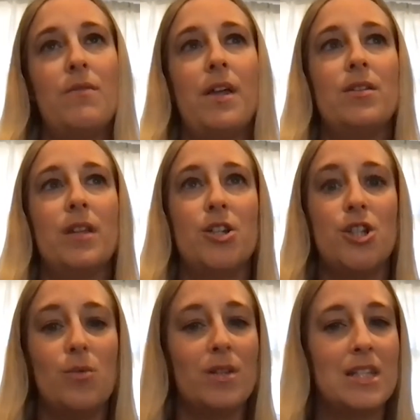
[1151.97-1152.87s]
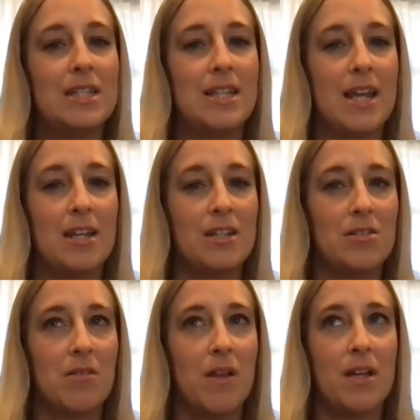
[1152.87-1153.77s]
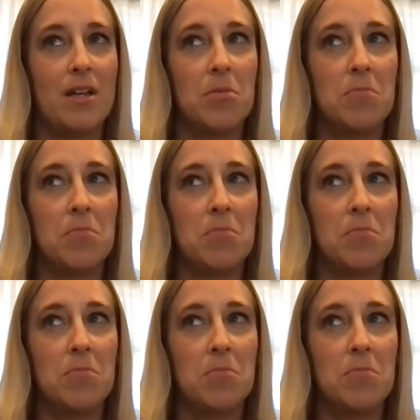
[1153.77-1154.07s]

And like she wasn't staying to like